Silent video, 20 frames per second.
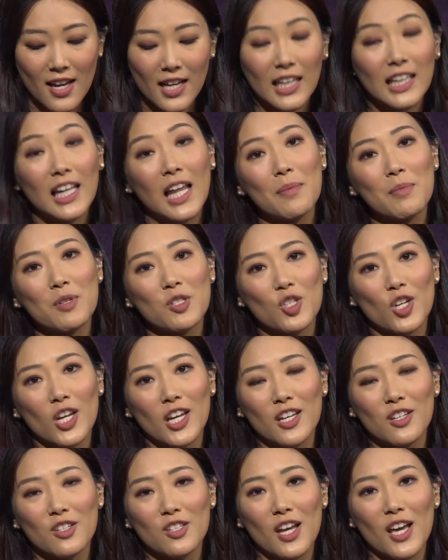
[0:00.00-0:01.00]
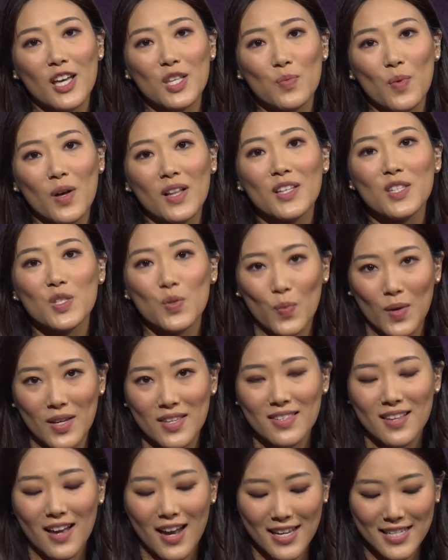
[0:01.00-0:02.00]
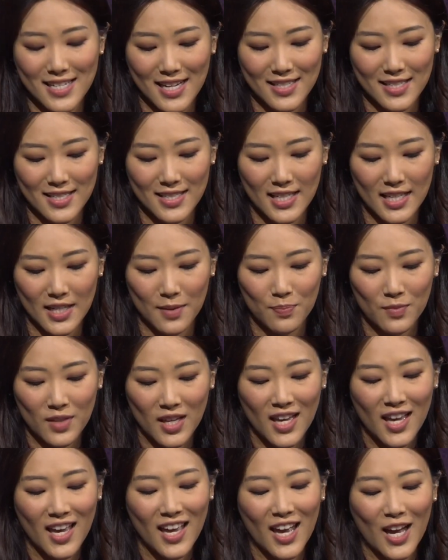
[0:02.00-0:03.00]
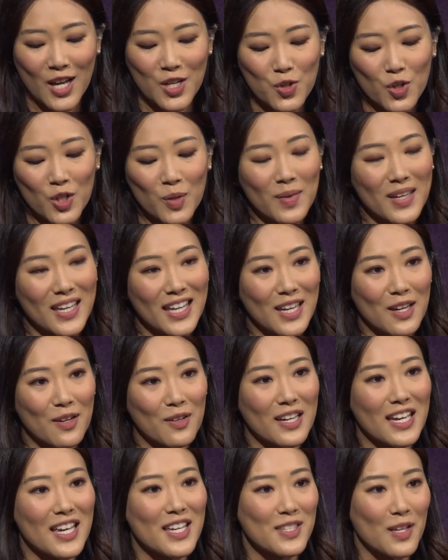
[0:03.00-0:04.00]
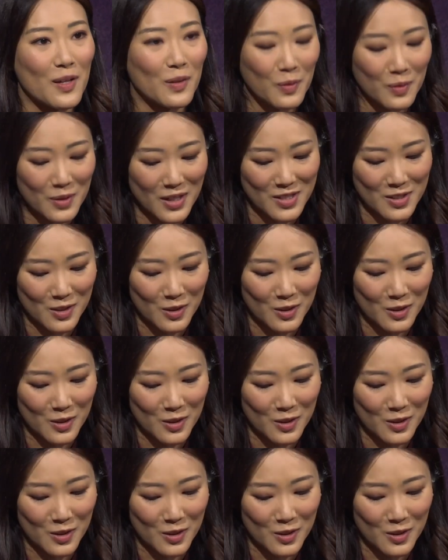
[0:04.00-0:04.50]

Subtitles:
climate change, as well as Swiss identity. And joining me here is Lukas